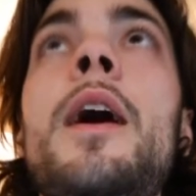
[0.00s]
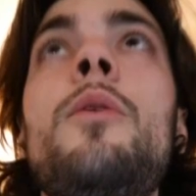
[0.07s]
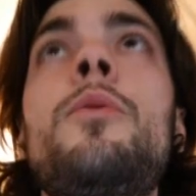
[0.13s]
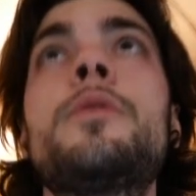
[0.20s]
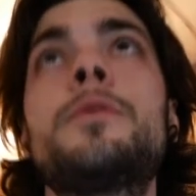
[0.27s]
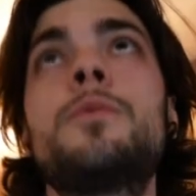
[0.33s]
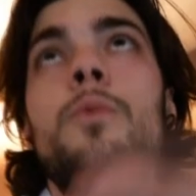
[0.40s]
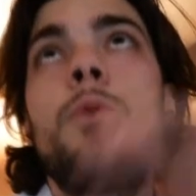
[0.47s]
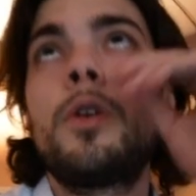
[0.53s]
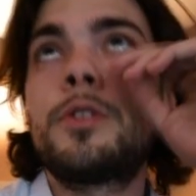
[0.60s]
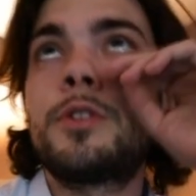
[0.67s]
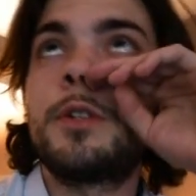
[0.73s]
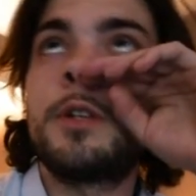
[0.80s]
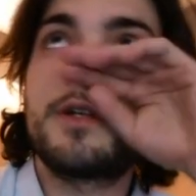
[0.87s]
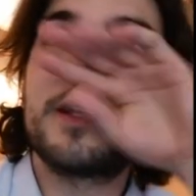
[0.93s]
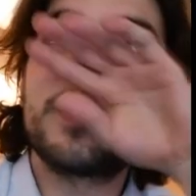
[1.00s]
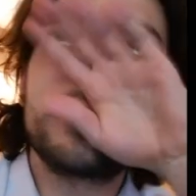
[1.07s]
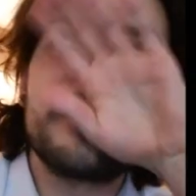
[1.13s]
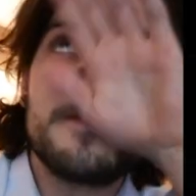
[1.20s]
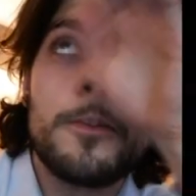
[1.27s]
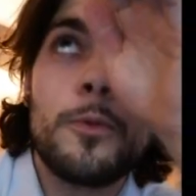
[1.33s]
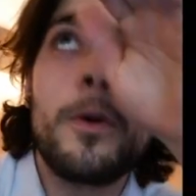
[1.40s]
I was watching it and
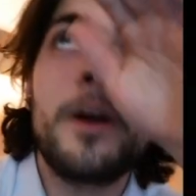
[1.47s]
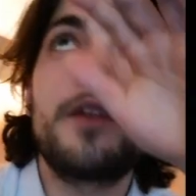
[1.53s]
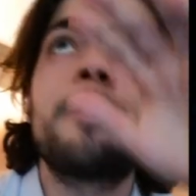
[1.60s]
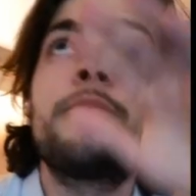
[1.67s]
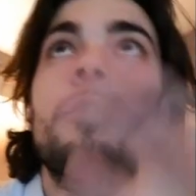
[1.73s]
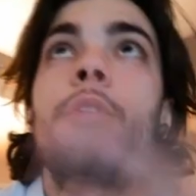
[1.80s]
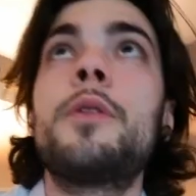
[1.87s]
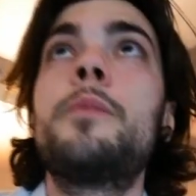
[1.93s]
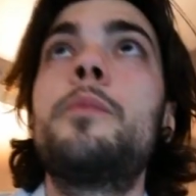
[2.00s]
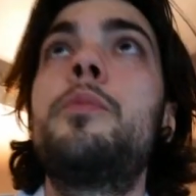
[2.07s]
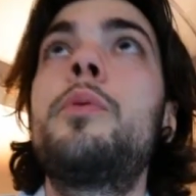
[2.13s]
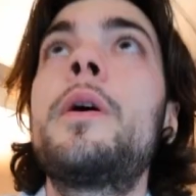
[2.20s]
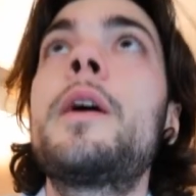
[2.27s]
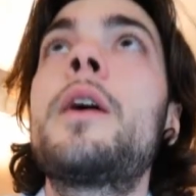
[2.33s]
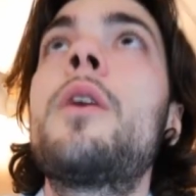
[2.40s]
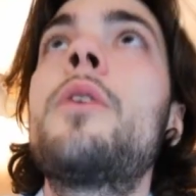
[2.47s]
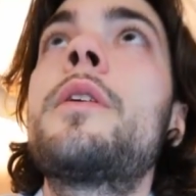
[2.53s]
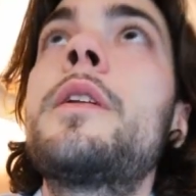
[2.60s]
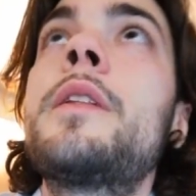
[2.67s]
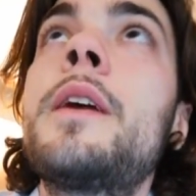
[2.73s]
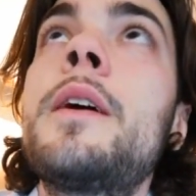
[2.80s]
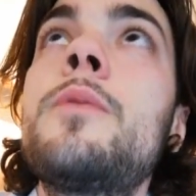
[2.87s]
waiting for the breakout,
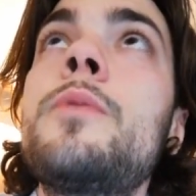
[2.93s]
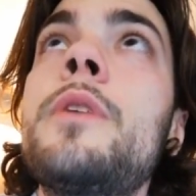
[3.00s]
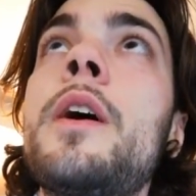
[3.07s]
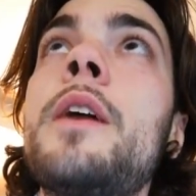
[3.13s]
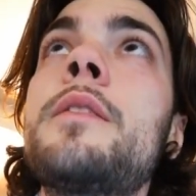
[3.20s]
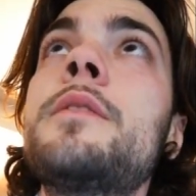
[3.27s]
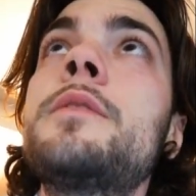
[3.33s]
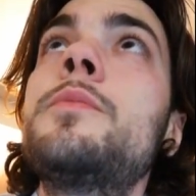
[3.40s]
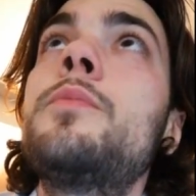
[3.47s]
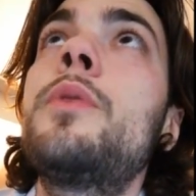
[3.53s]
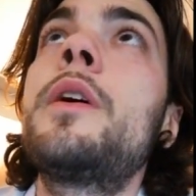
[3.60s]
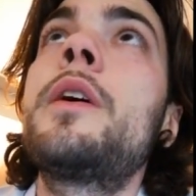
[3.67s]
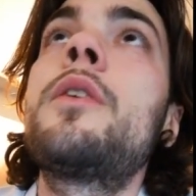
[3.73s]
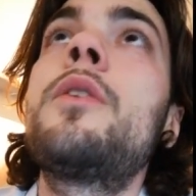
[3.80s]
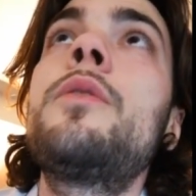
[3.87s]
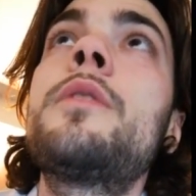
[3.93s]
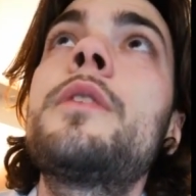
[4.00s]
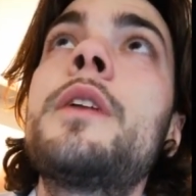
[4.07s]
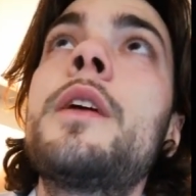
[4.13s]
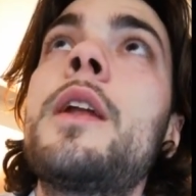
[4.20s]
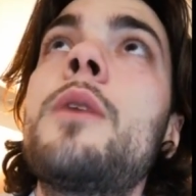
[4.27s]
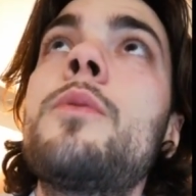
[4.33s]
and then we had this breakout,
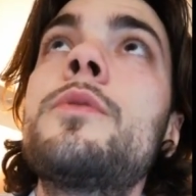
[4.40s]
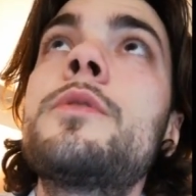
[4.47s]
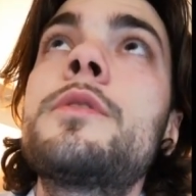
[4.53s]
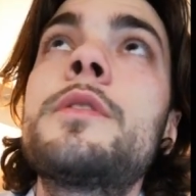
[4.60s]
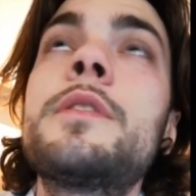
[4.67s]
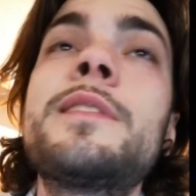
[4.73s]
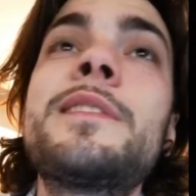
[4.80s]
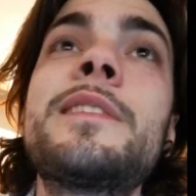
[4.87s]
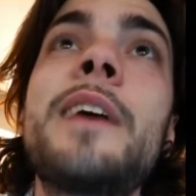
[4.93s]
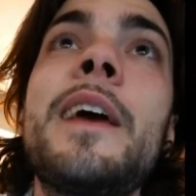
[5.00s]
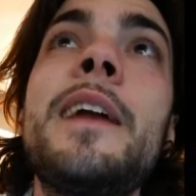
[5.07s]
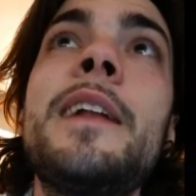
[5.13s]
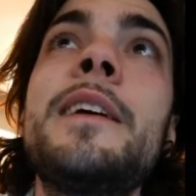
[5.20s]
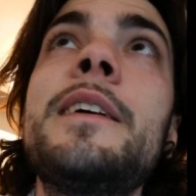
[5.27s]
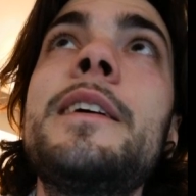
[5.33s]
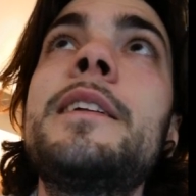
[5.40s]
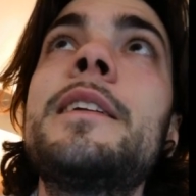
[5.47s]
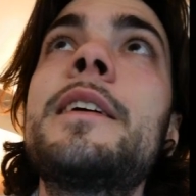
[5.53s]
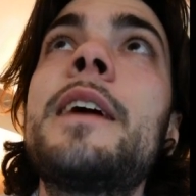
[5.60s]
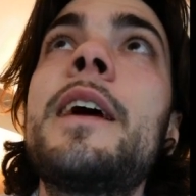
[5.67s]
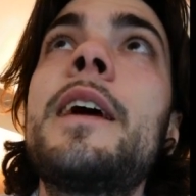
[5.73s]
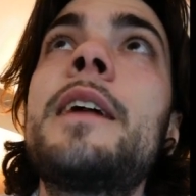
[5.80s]
and then I was scaling in
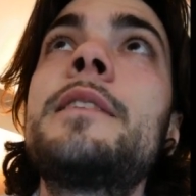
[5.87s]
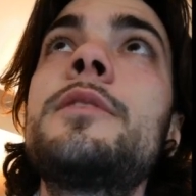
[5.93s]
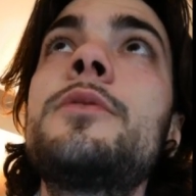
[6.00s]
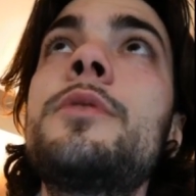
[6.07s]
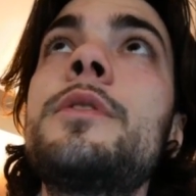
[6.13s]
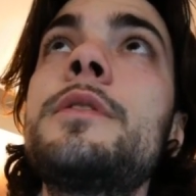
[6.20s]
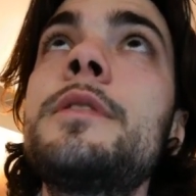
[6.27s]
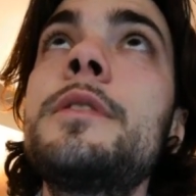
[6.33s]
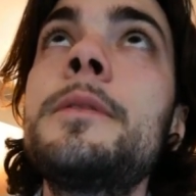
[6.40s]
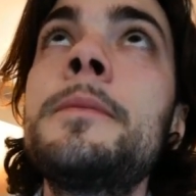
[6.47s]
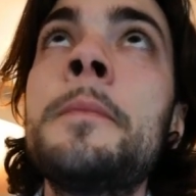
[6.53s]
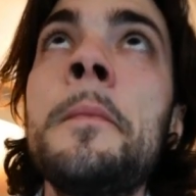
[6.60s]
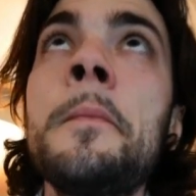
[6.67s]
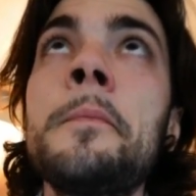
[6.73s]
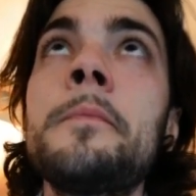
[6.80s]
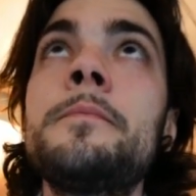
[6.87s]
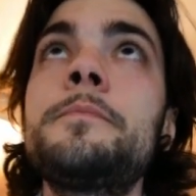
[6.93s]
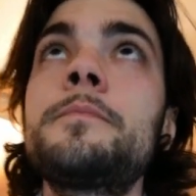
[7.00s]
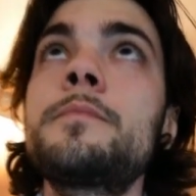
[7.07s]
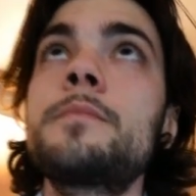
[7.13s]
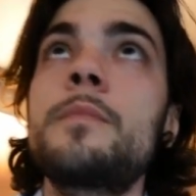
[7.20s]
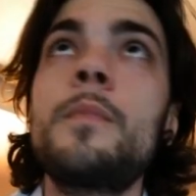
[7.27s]
again. As you can see,
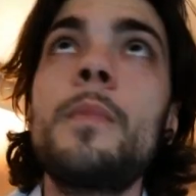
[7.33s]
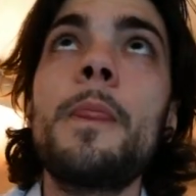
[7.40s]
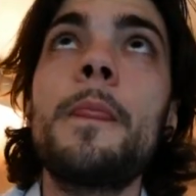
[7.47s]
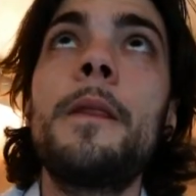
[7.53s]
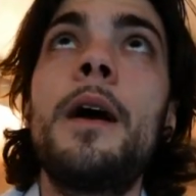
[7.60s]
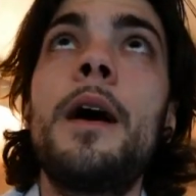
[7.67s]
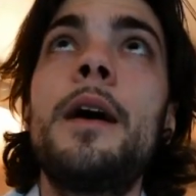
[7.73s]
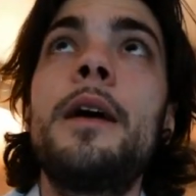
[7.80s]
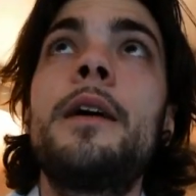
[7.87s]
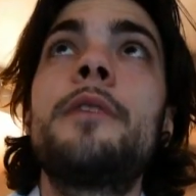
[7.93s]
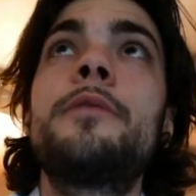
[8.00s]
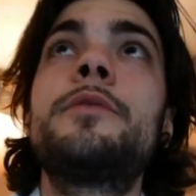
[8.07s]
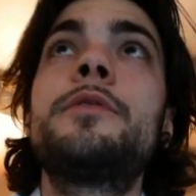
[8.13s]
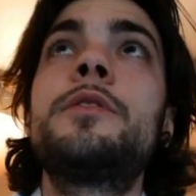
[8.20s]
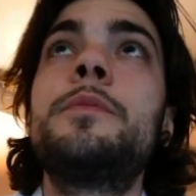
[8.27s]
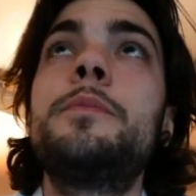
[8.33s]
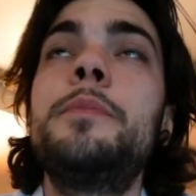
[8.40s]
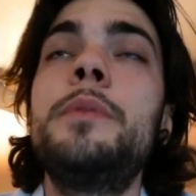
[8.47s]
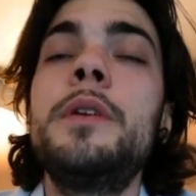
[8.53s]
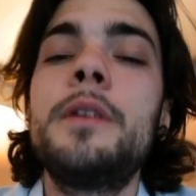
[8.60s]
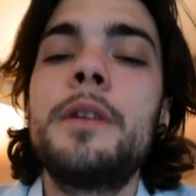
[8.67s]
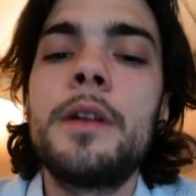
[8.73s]
I've
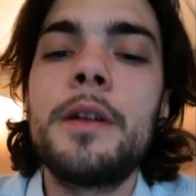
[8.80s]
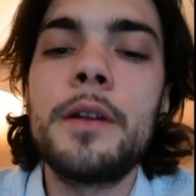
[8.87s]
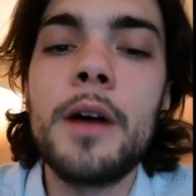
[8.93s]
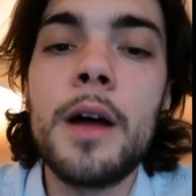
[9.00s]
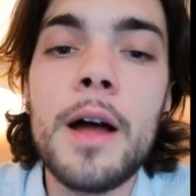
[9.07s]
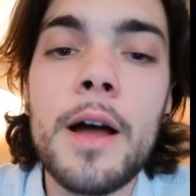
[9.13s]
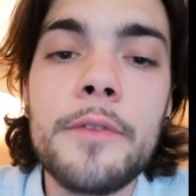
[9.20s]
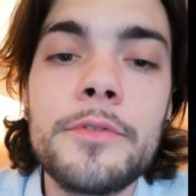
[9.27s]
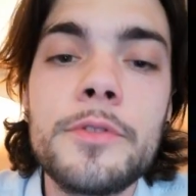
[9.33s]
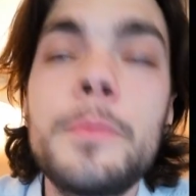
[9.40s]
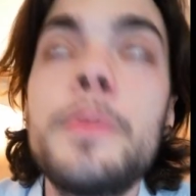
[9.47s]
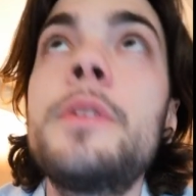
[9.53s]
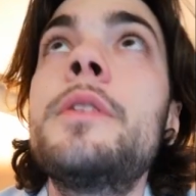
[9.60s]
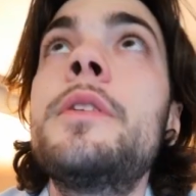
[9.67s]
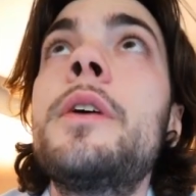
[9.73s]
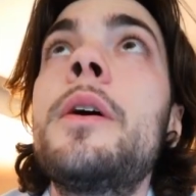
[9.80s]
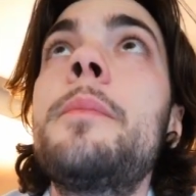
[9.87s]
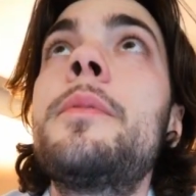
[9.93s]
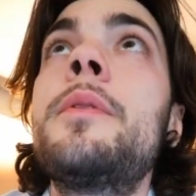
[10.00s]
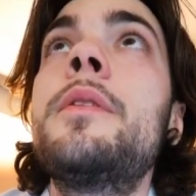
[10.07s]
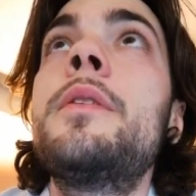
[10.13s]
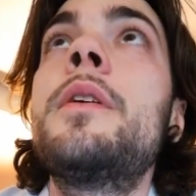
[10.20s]
speeded it
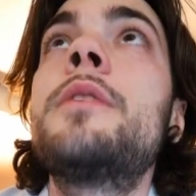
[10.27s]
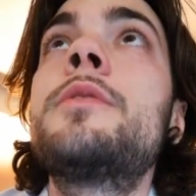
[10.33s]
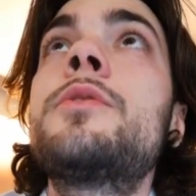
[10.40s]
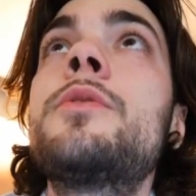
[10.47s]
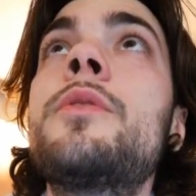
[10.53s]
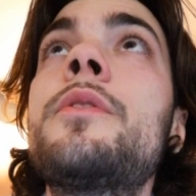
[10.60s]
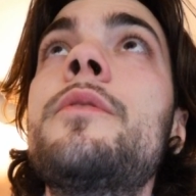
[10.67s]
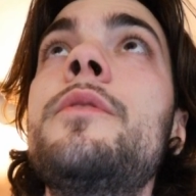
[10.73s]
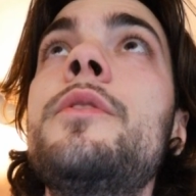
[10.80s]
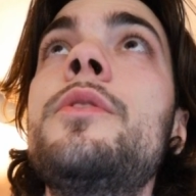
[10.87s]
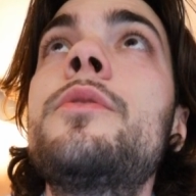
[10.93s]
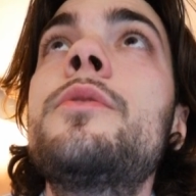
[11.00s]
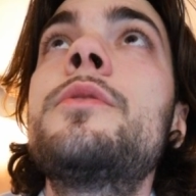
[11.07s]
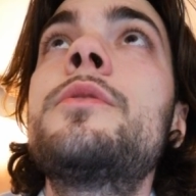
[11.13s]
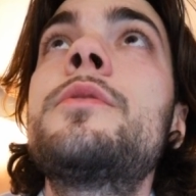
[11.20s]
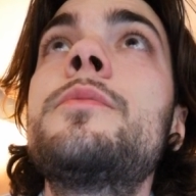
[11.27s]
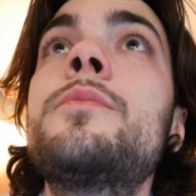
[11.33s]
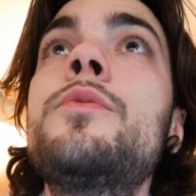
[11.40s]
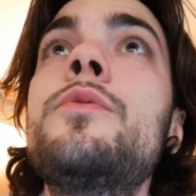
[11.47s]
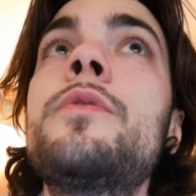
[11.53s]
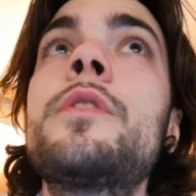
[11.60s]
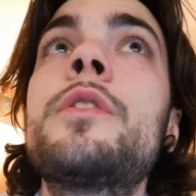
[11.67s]
up, so the video is
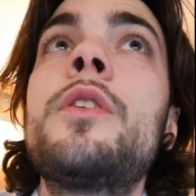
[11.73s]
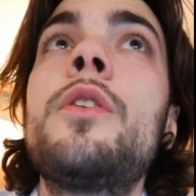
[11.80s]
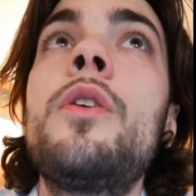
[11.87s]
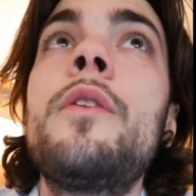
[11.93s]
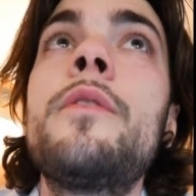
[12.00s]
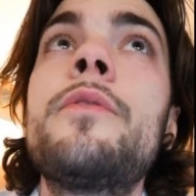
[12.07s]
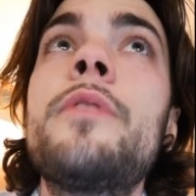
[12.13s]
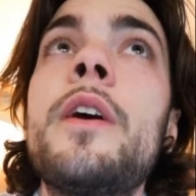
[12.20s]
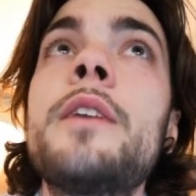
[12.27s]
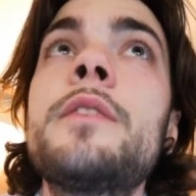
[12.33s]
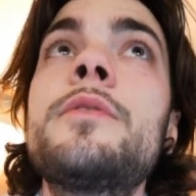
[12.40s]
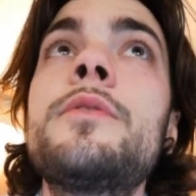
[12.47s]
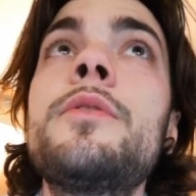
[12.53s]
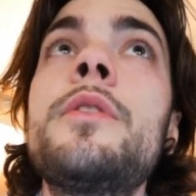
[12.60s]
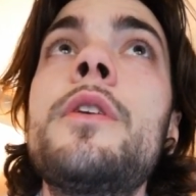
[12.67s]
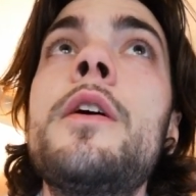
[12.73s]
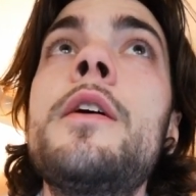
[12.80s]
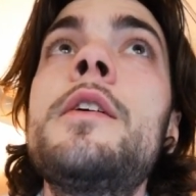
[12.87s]
moving a lot faster.